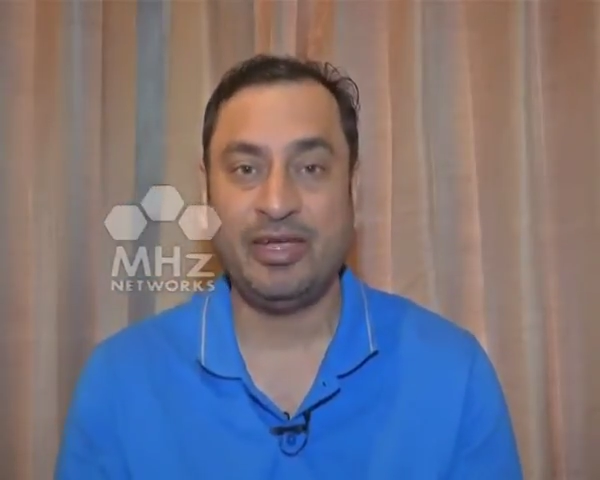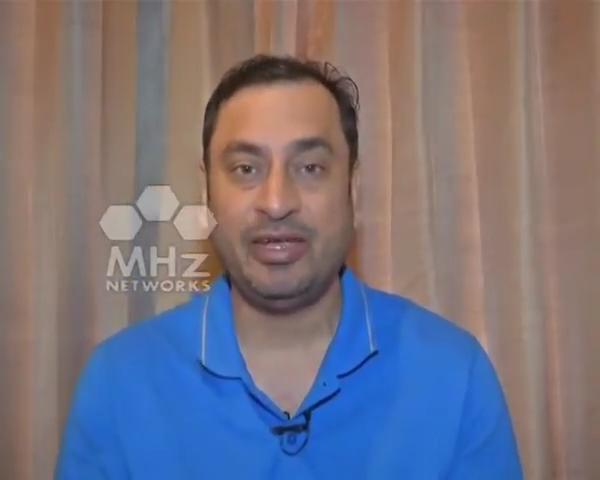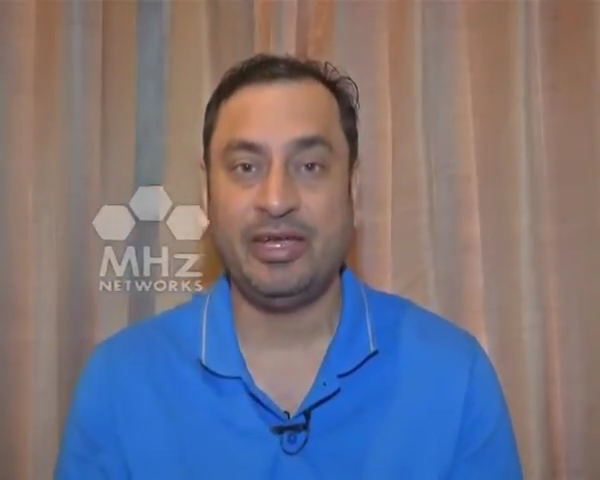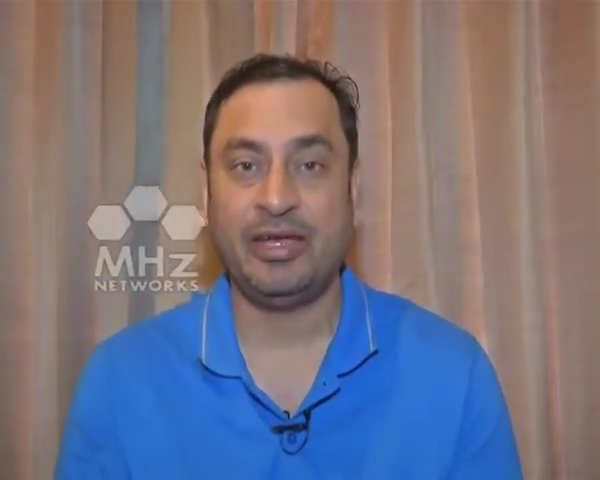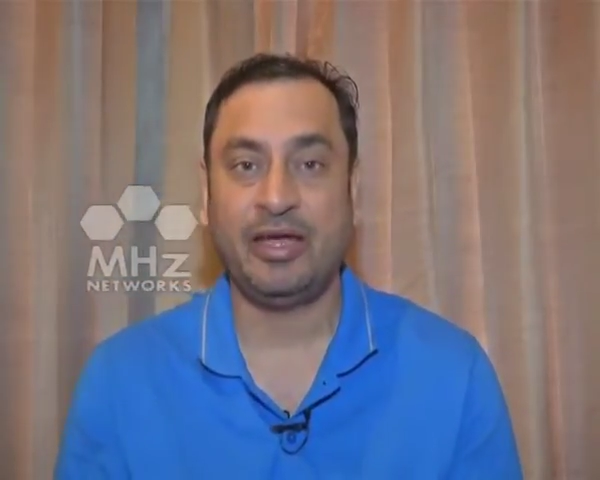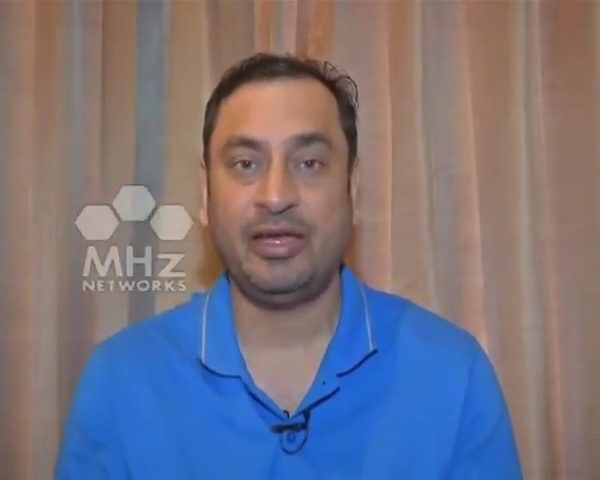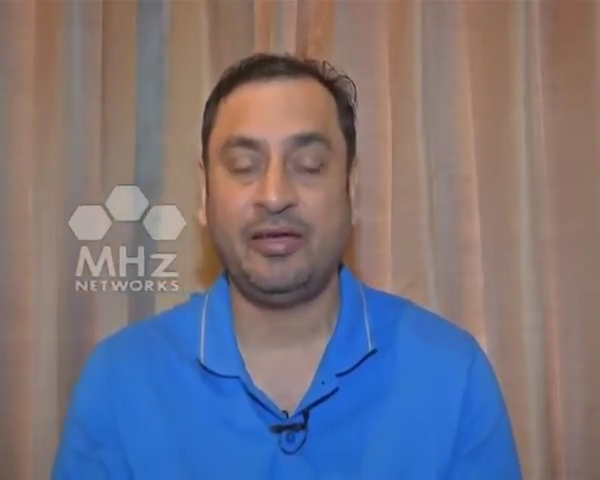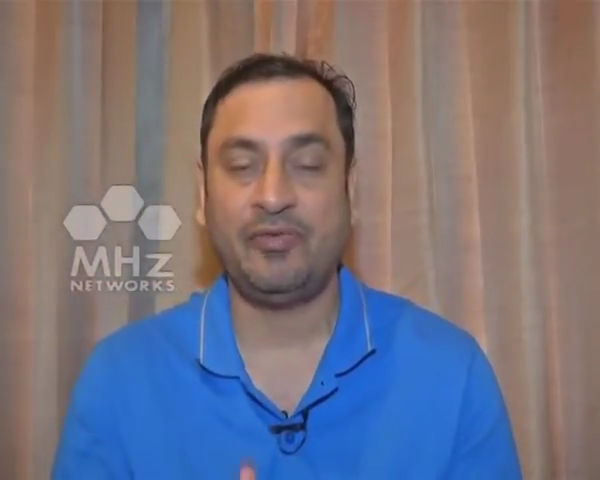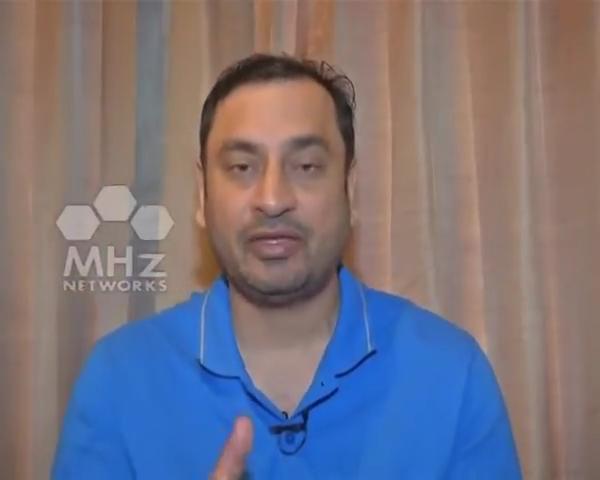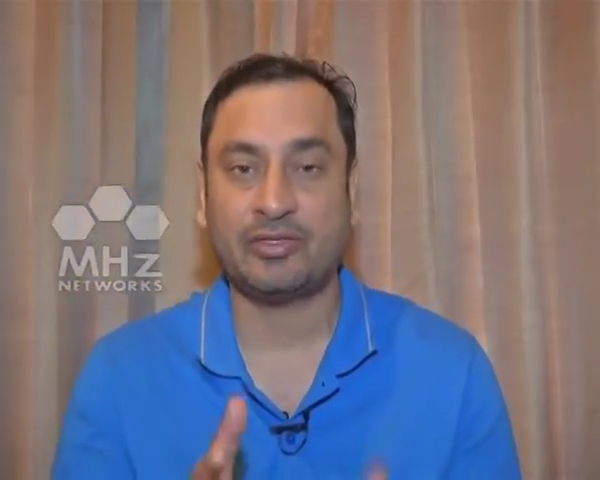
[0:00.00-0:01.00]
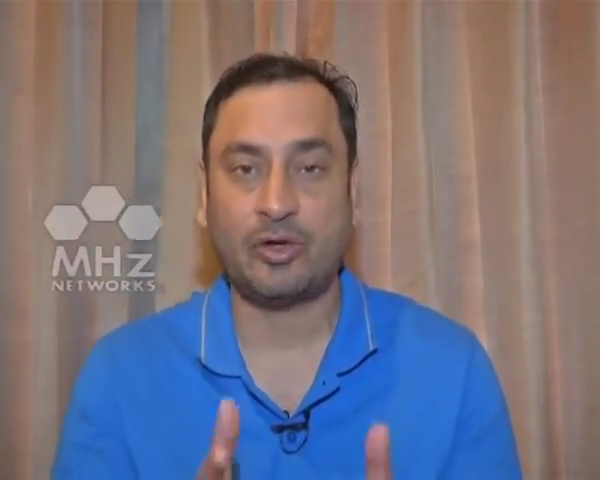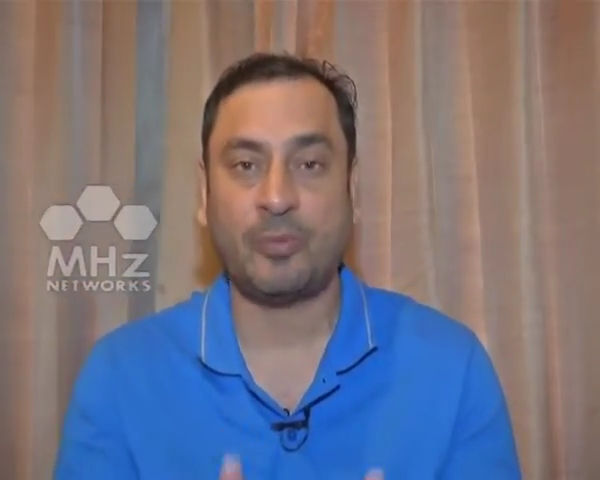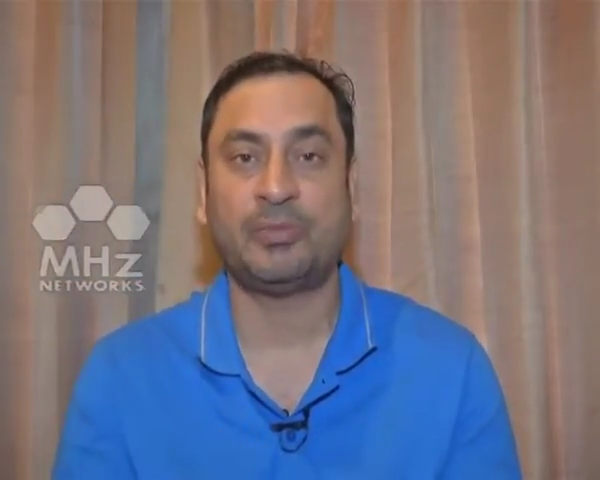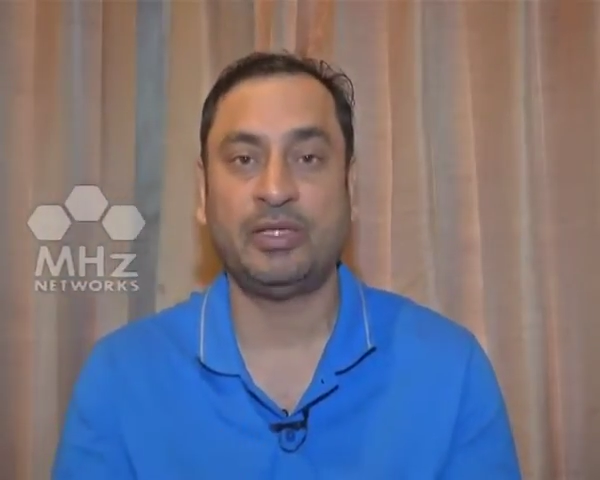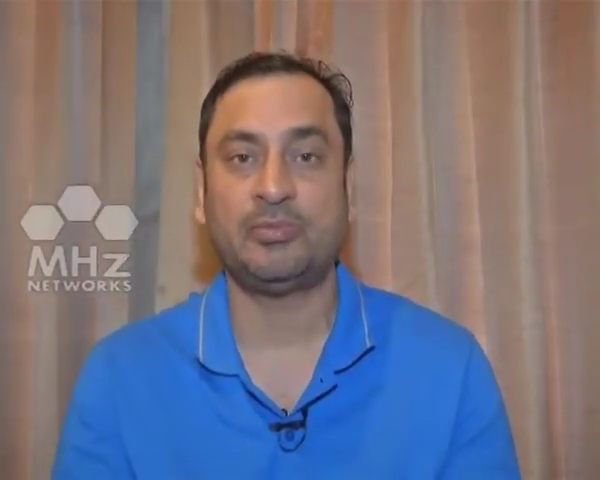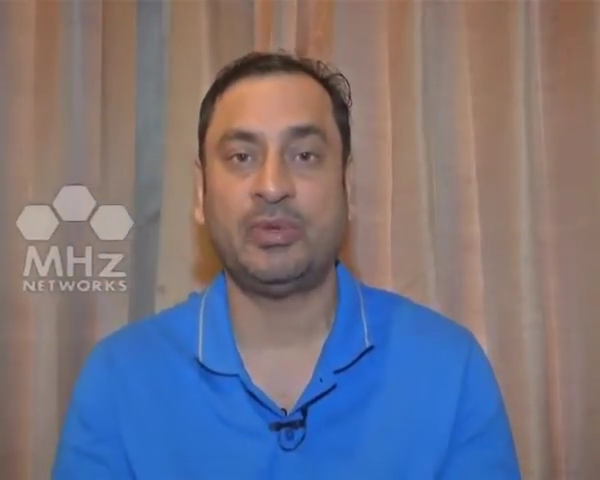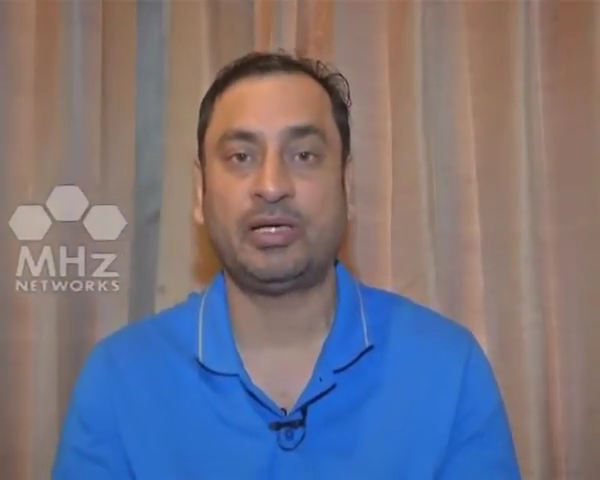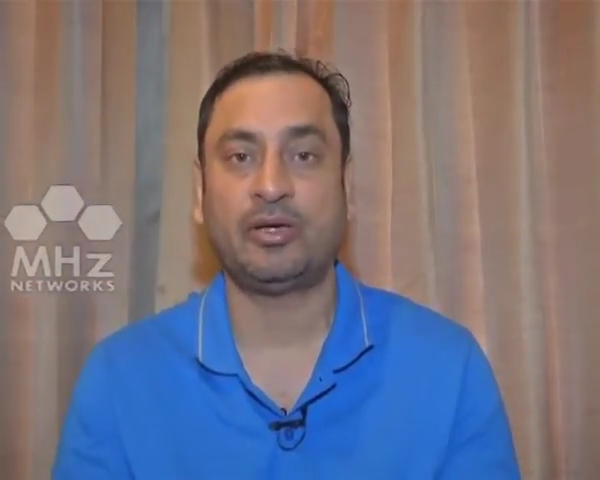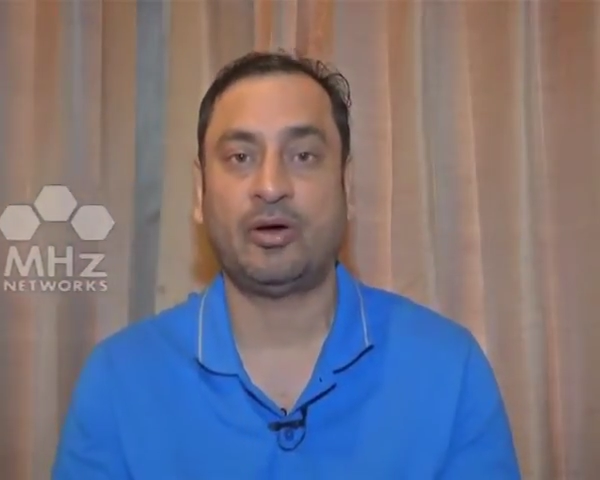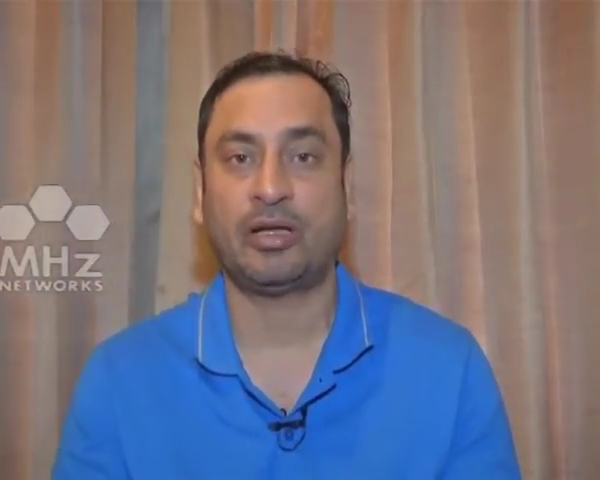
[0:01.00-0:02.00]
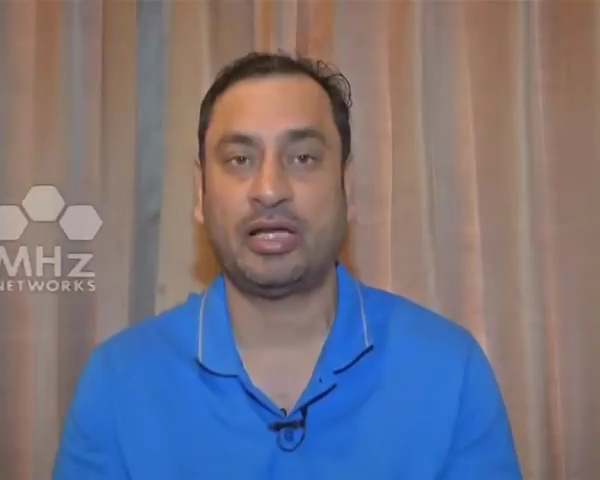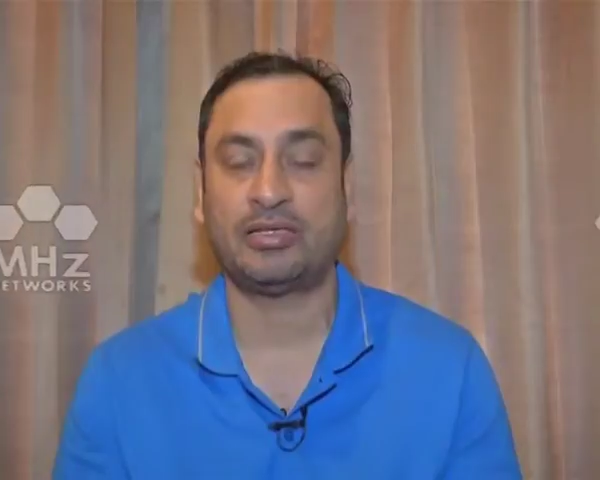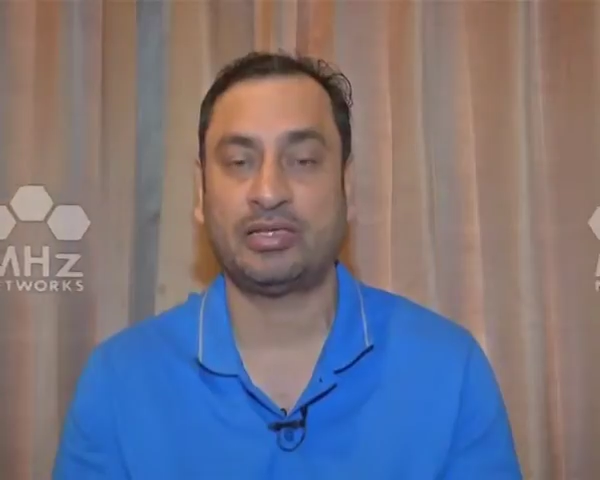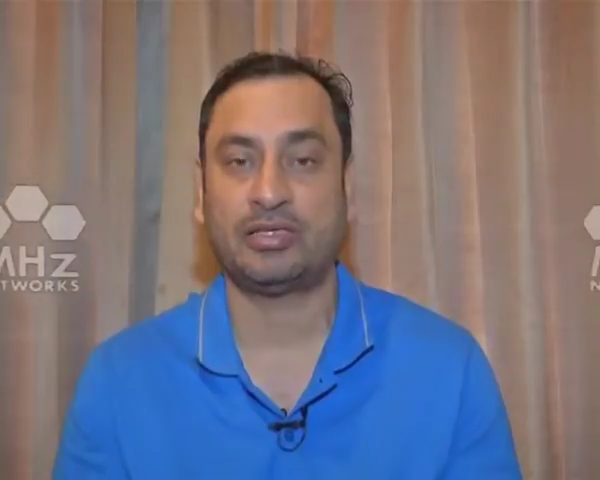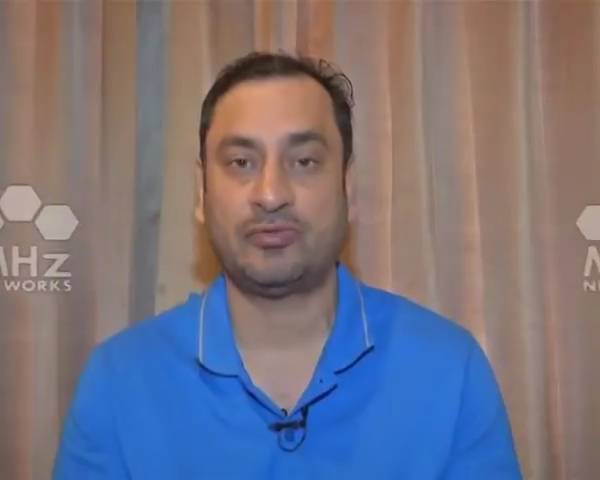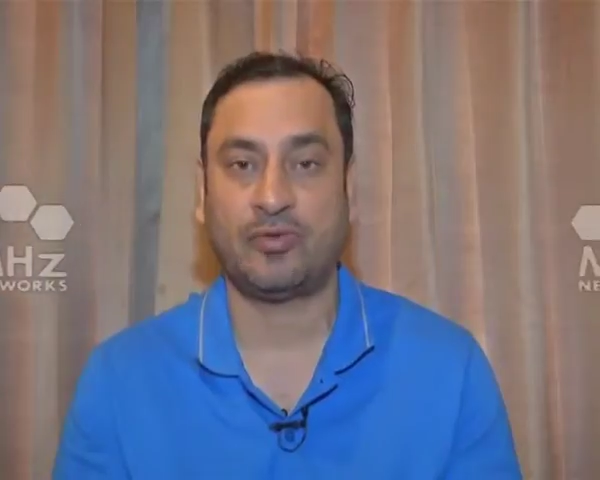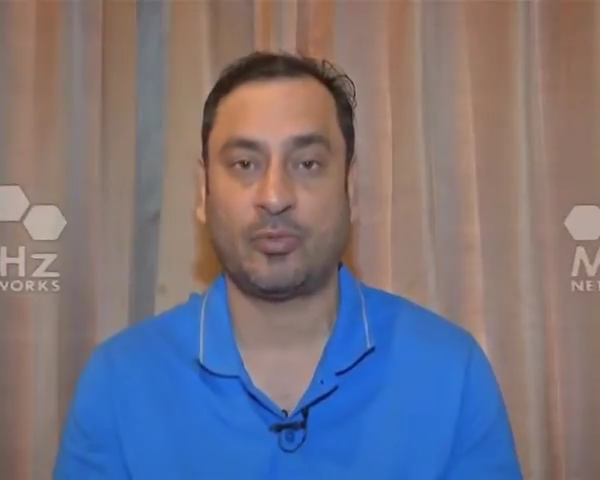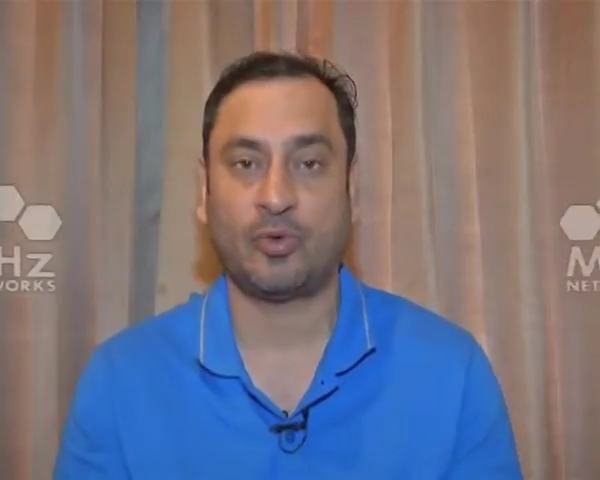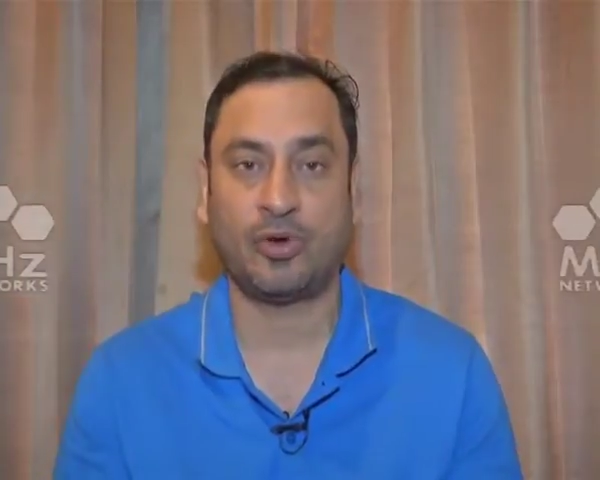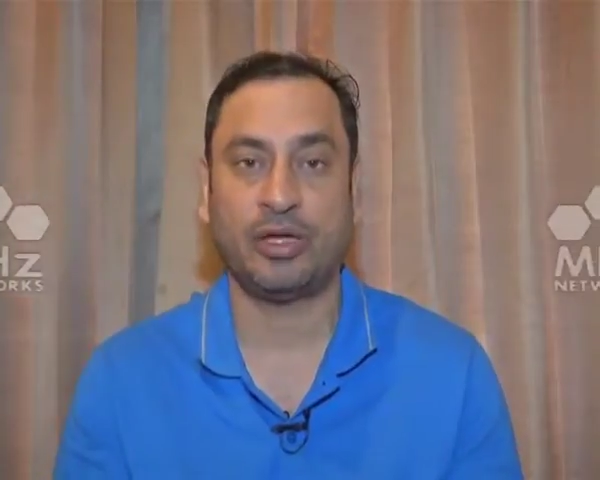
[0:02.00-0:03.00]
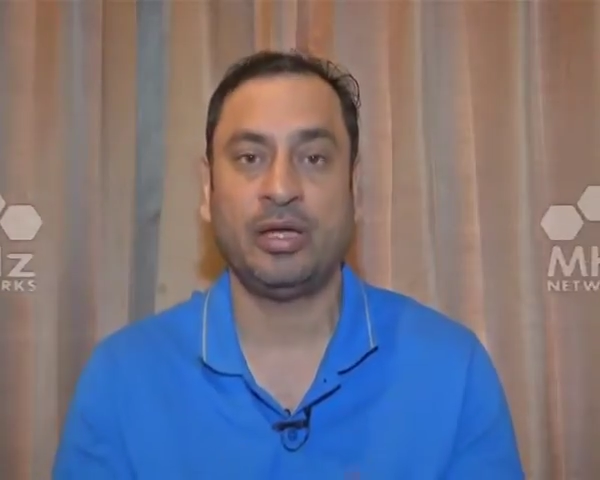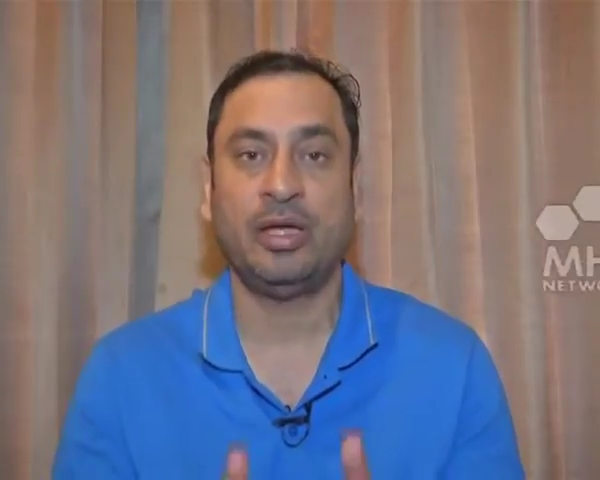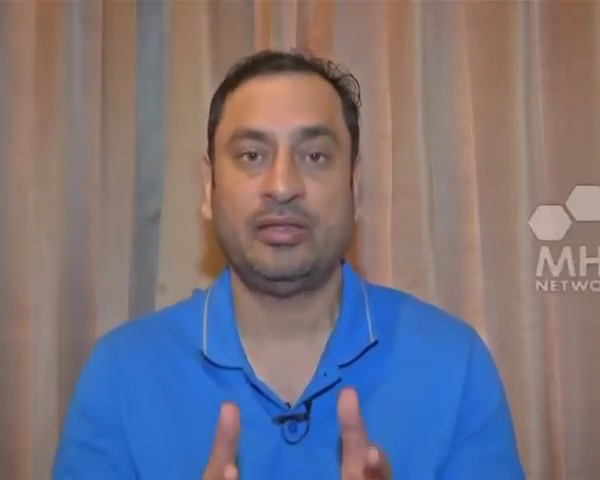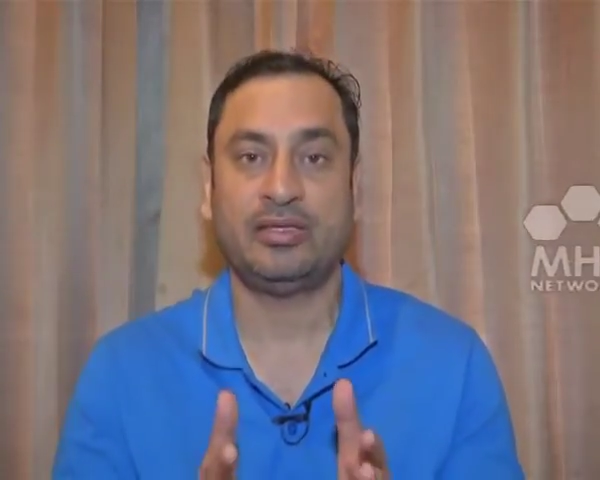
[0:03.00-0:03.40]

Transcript: in a, in a way stop these militant organizations from growing,